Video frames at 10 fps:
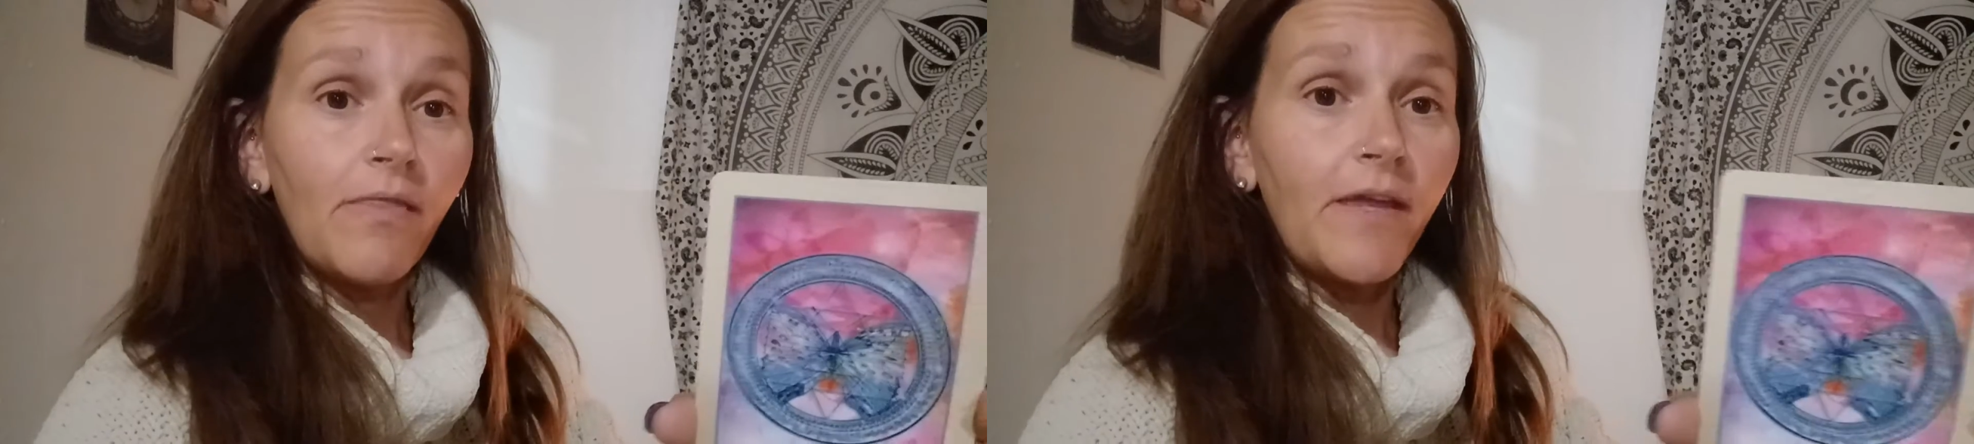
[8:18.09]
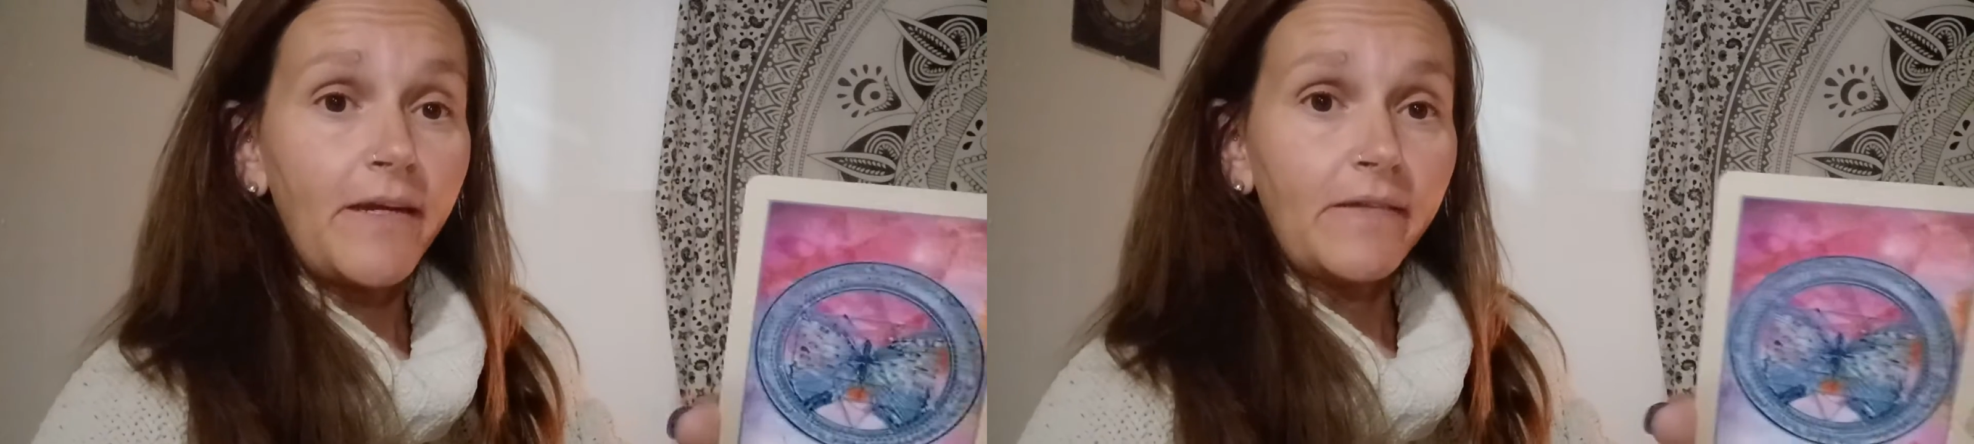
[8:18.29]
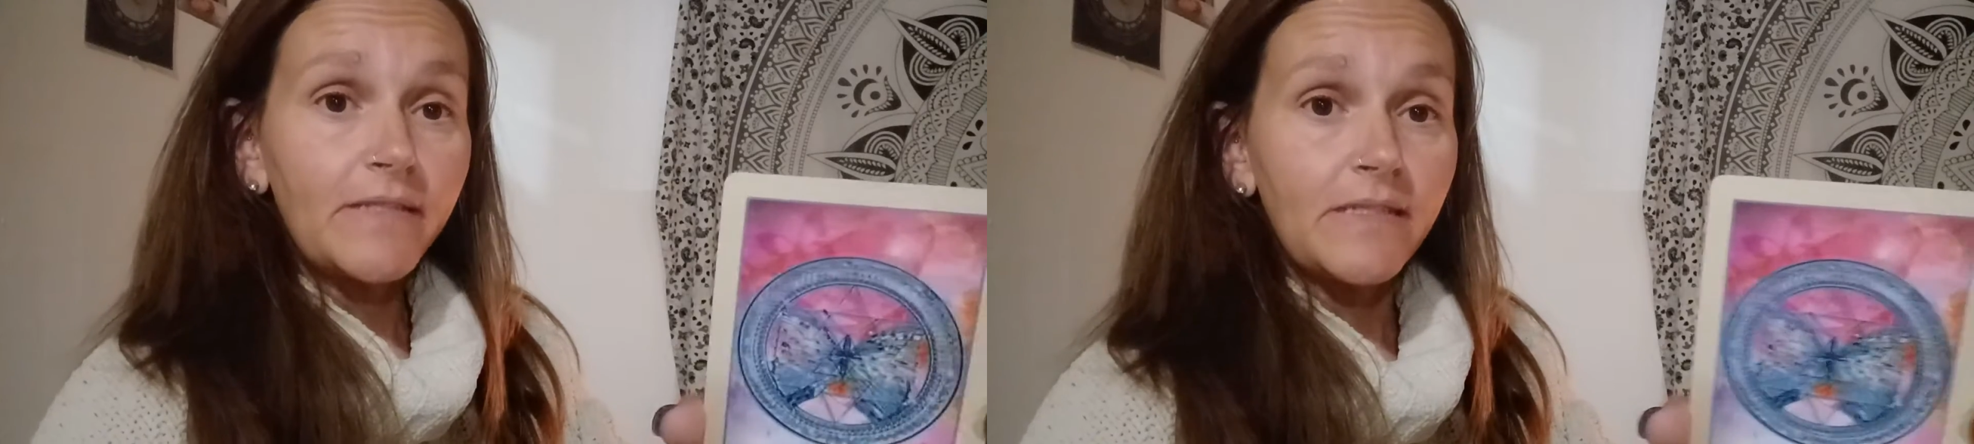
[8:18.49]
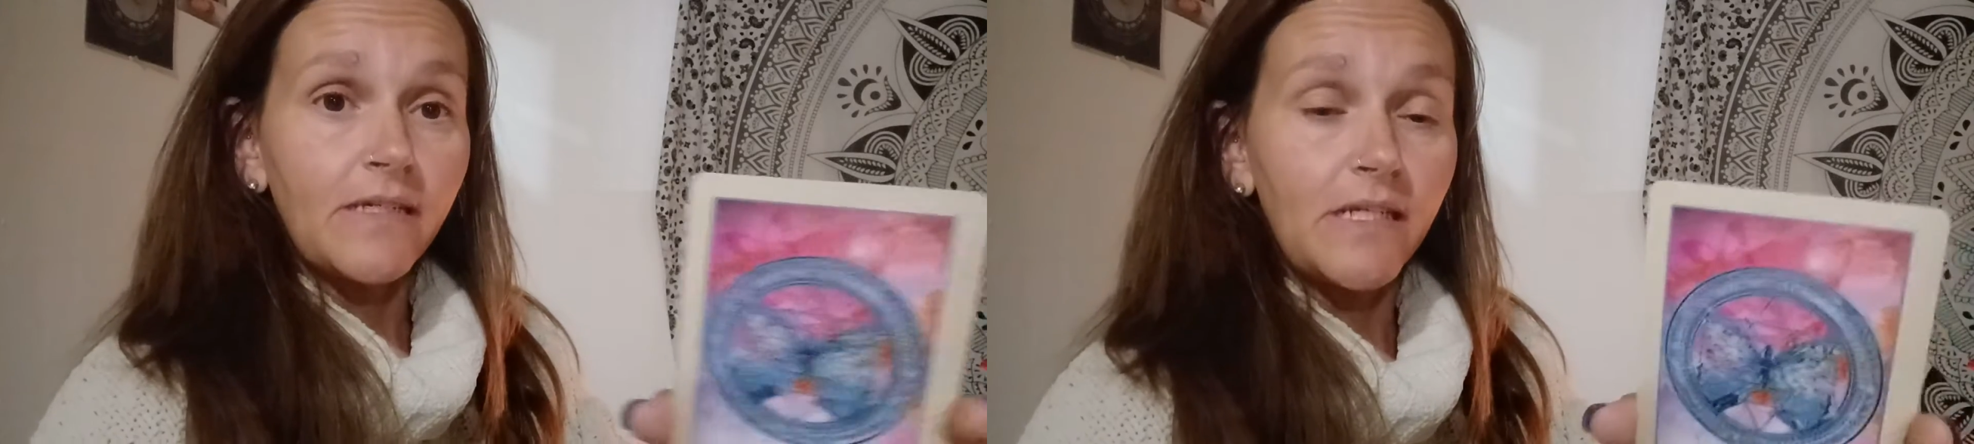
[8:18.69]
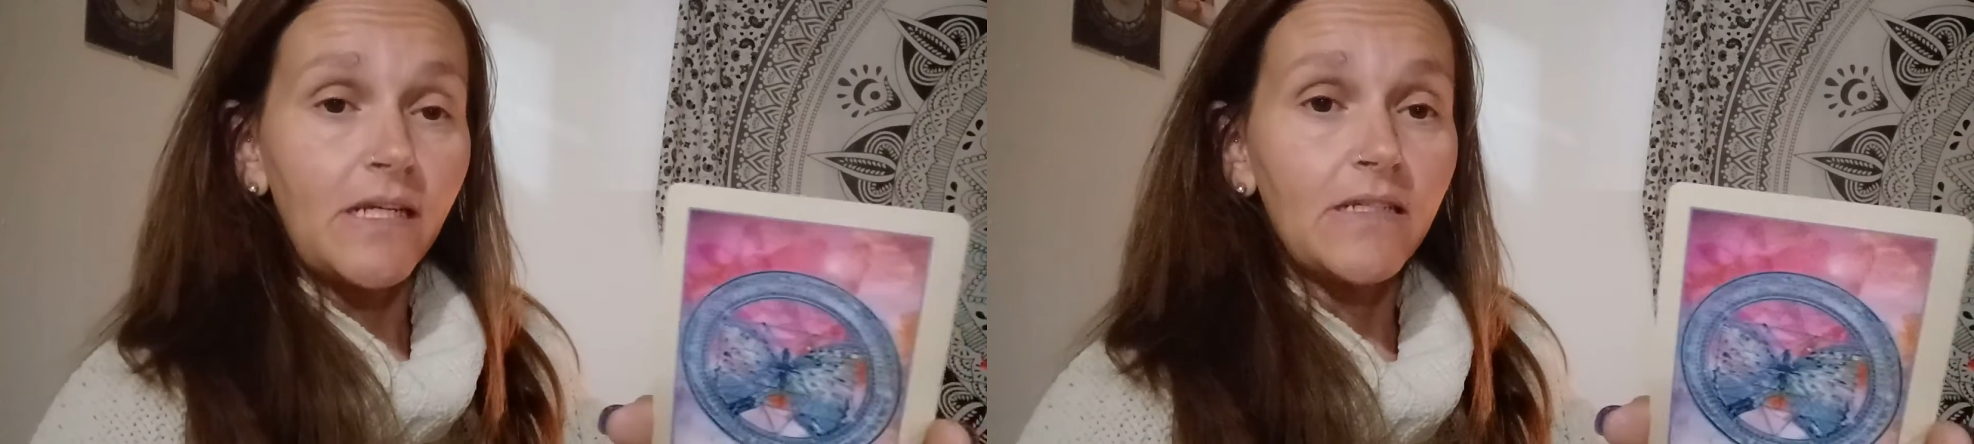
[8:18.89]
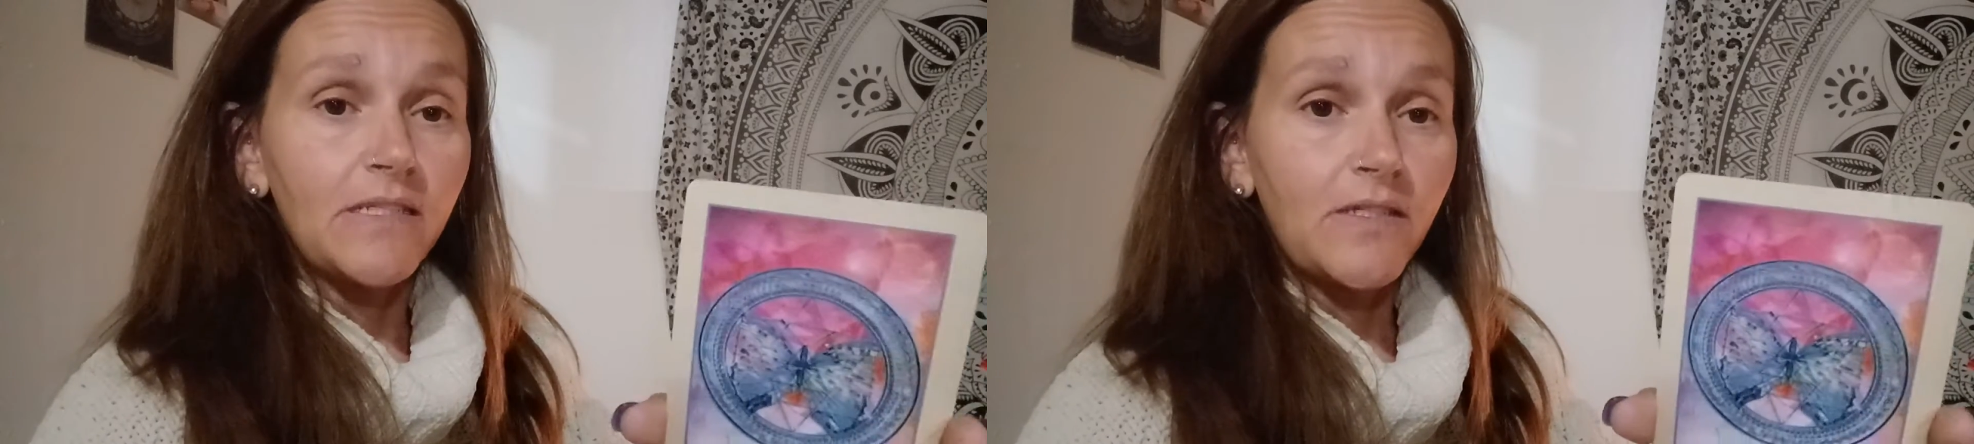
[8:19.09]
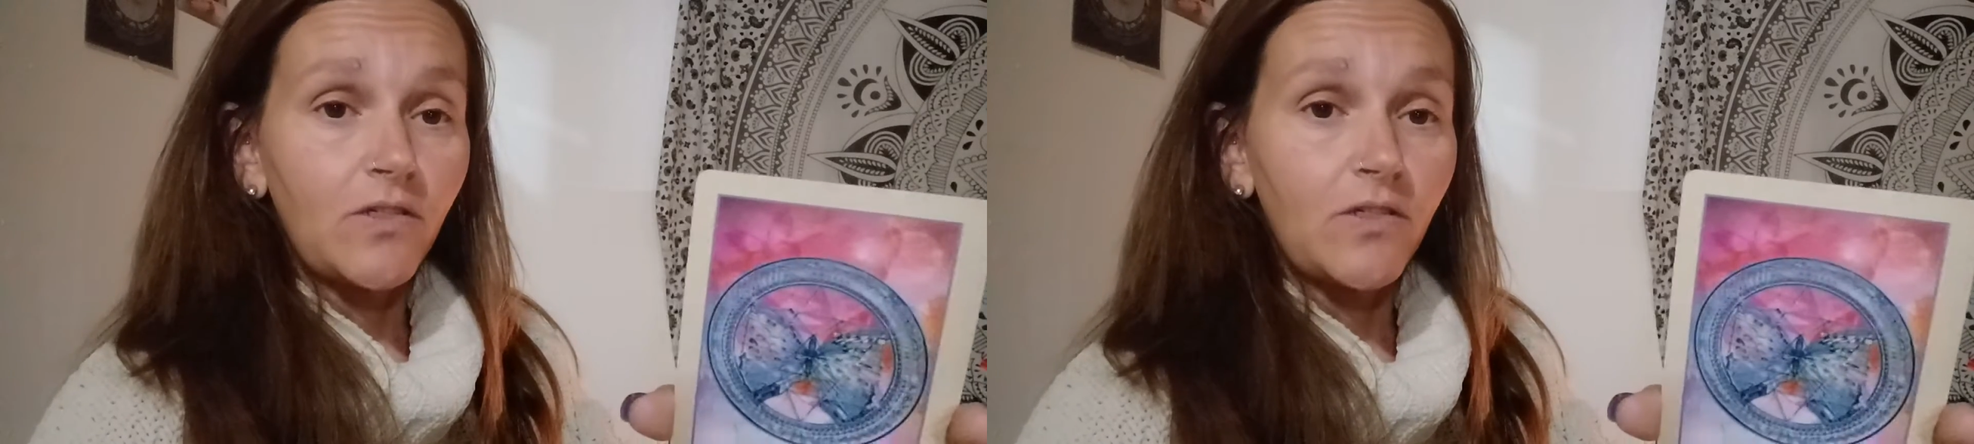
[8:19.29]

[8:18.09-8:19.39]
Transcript: things than it is